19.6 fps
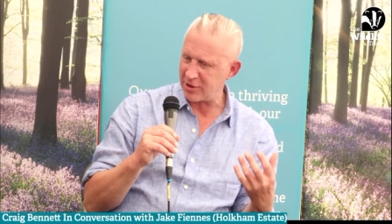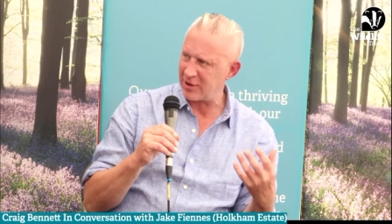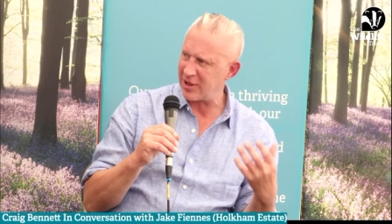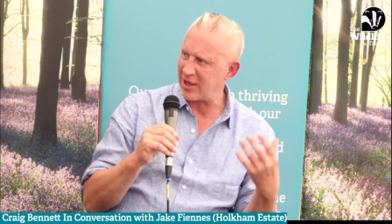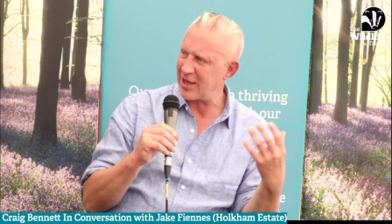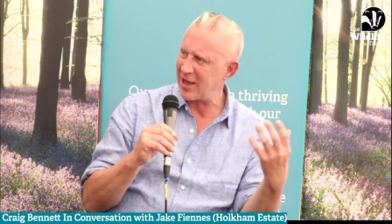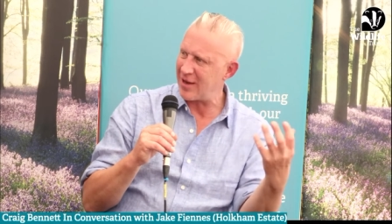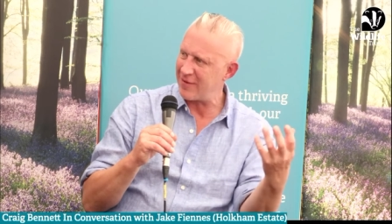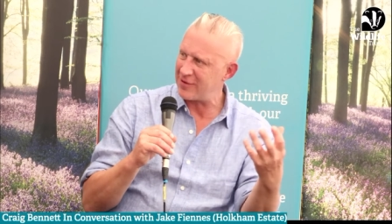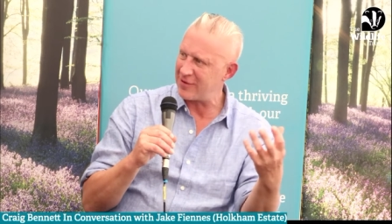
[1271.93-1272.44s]
and
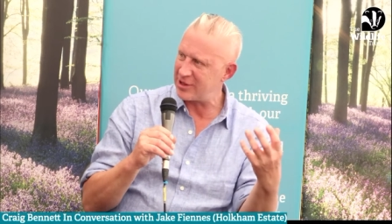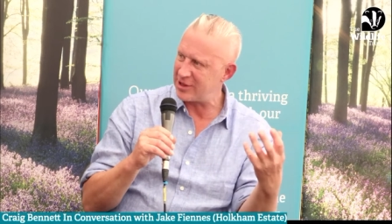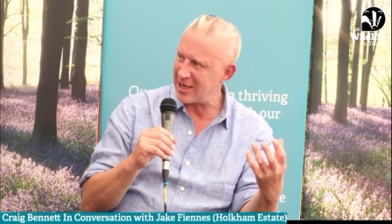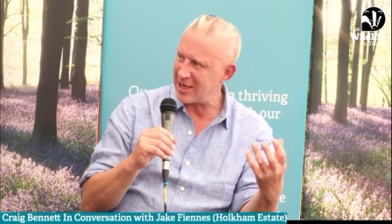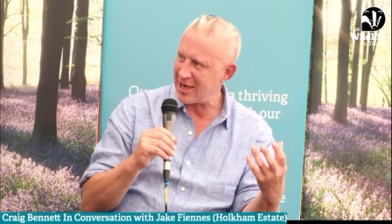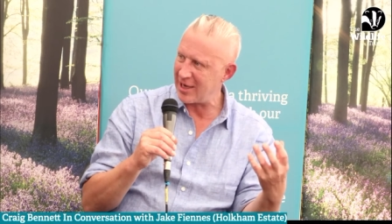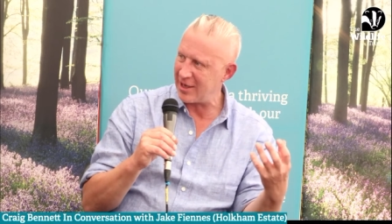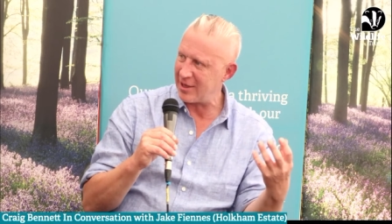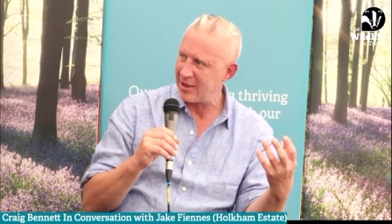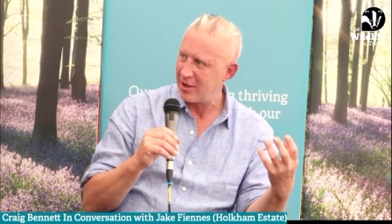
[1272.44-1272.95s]
then they've
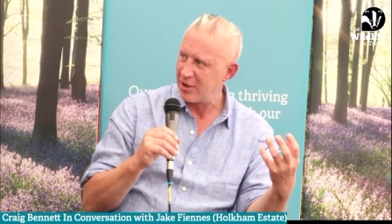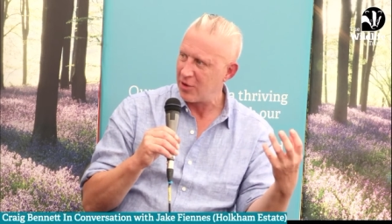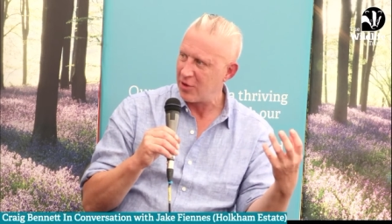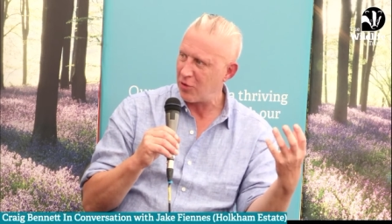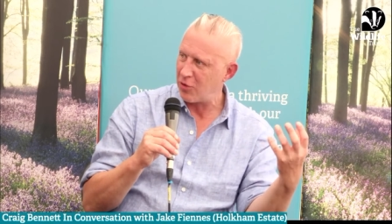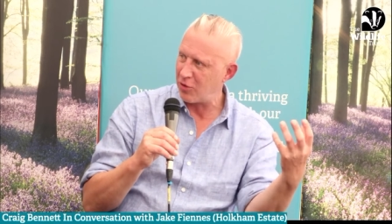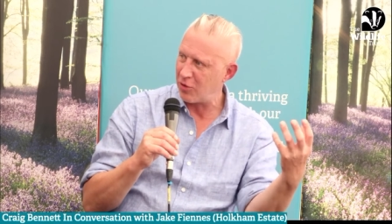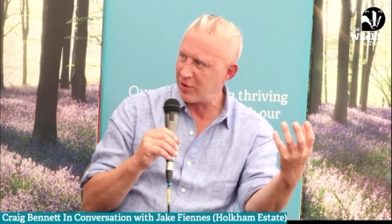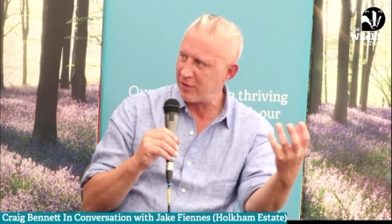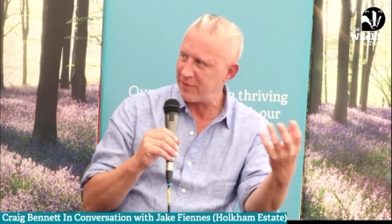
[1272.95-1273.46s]
seen
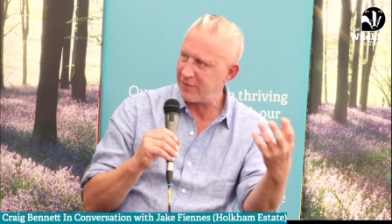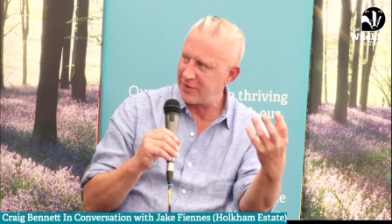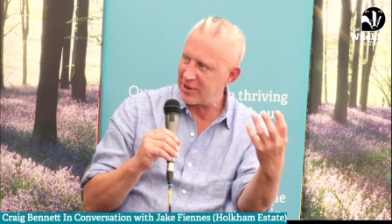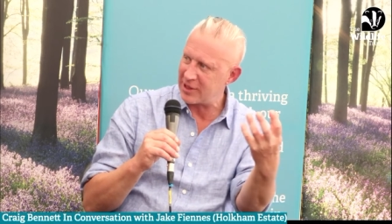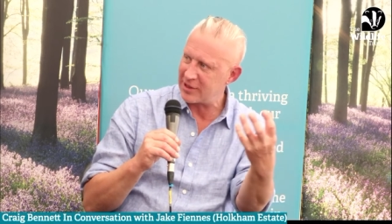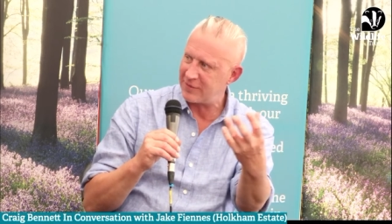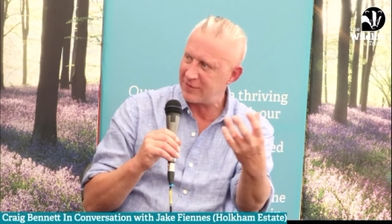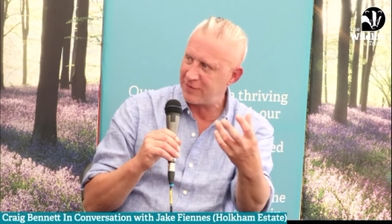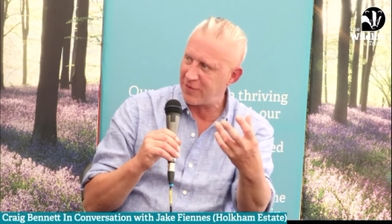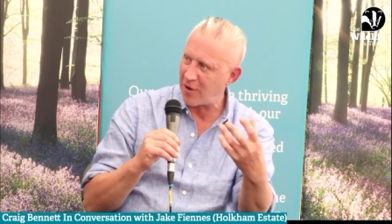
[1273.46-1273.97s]
all of
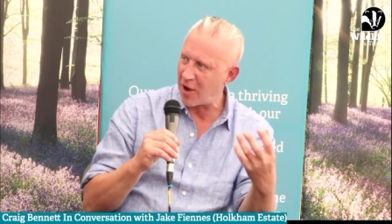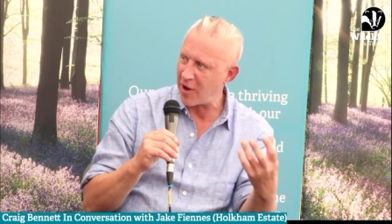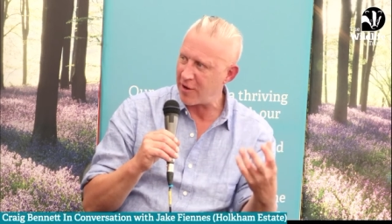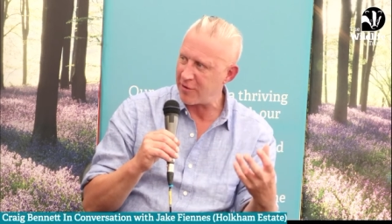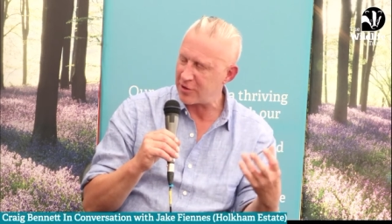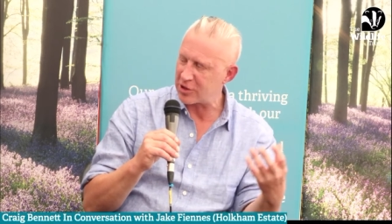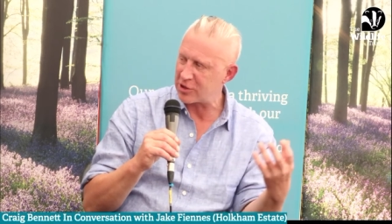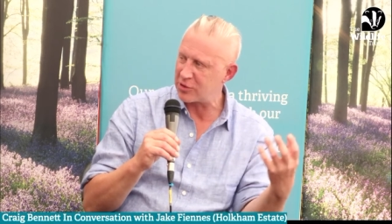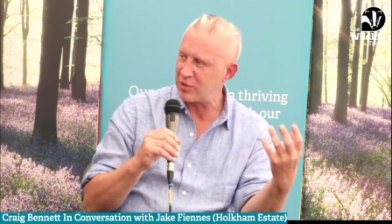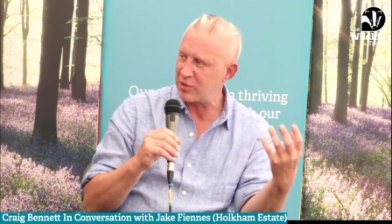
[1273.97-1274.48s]
this
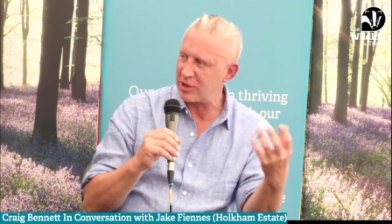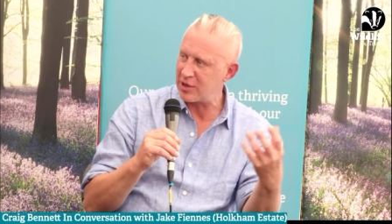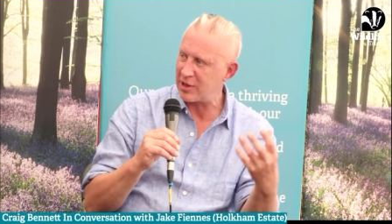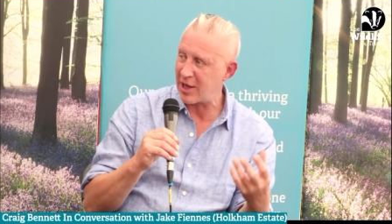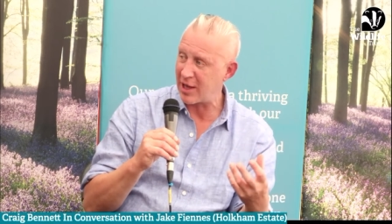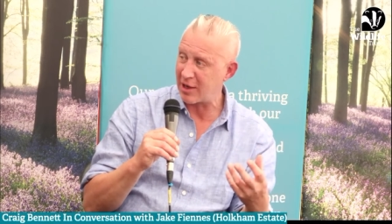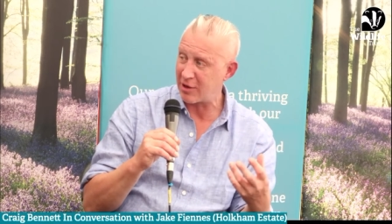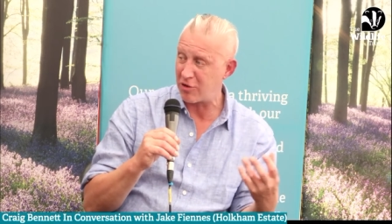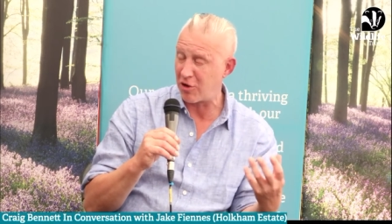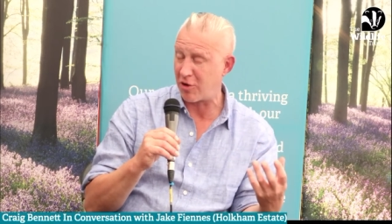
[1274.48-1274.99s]
virus within
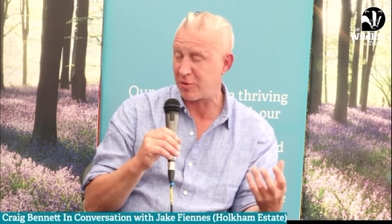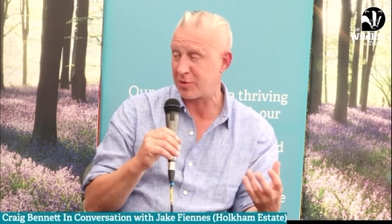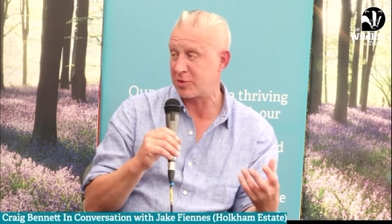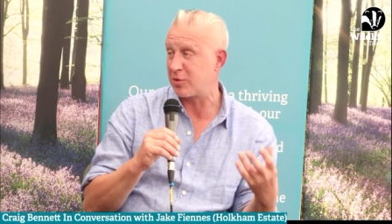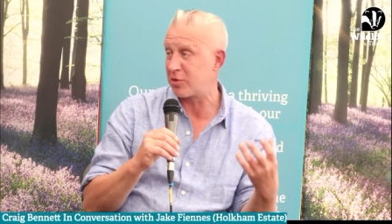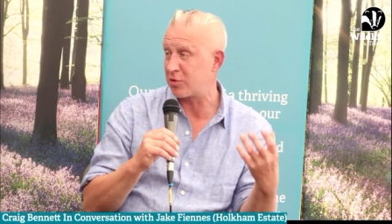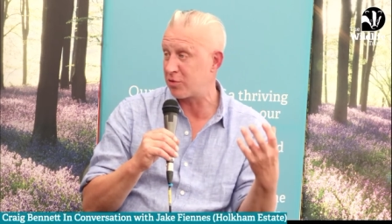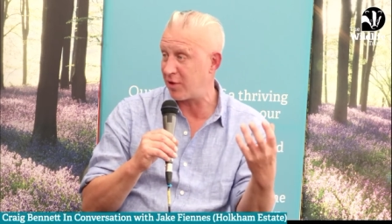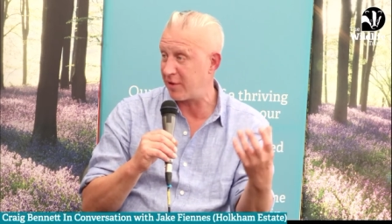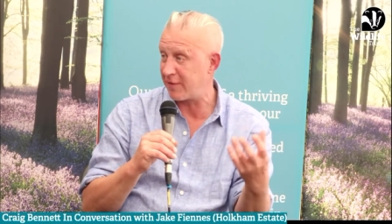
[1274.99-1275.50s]
their crops,
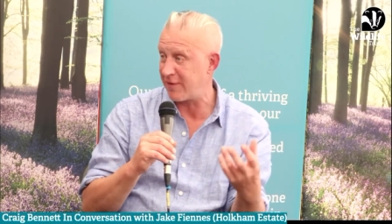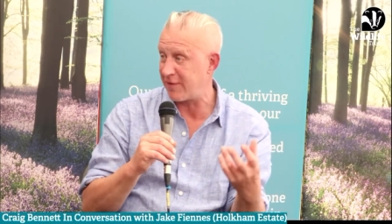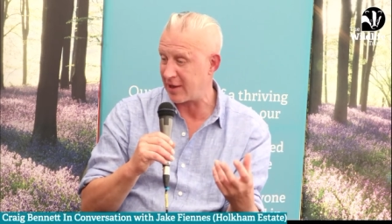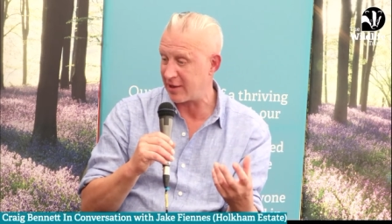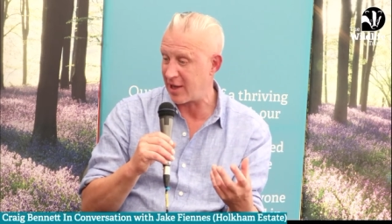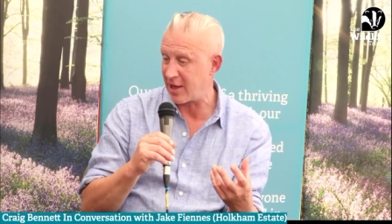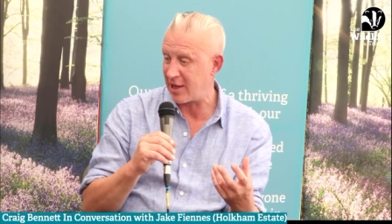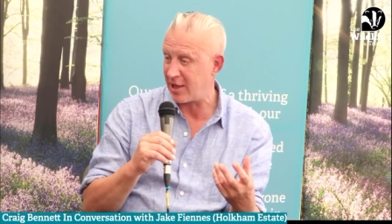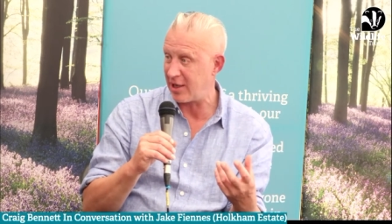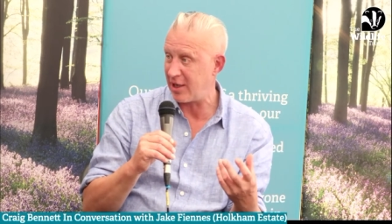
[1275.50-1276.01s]
which will affect
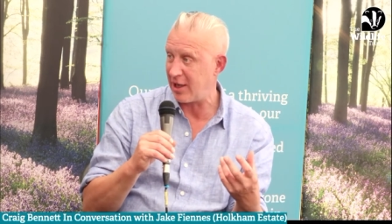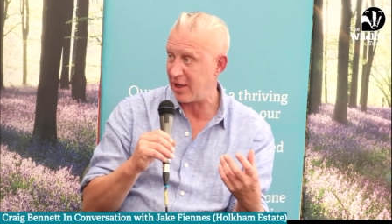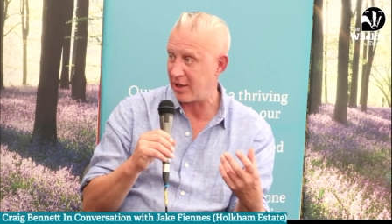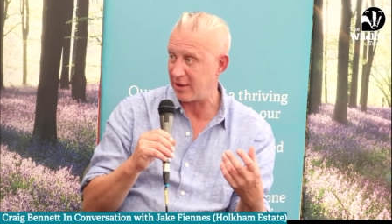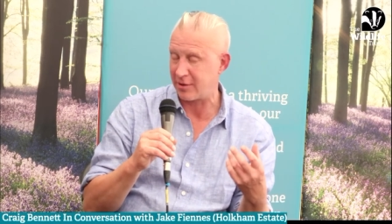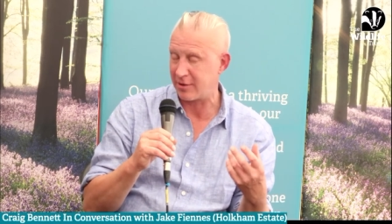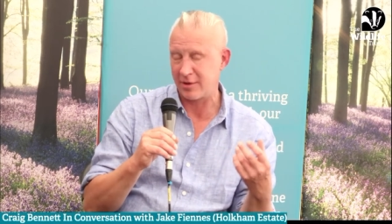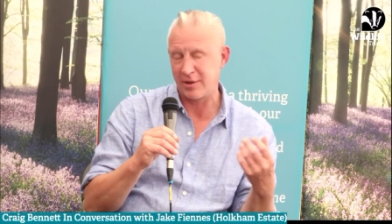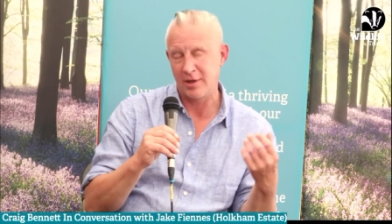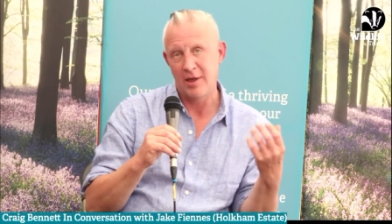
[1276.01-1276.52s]
their
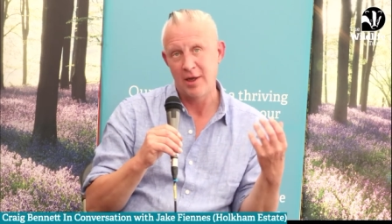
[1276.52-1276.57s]
yield.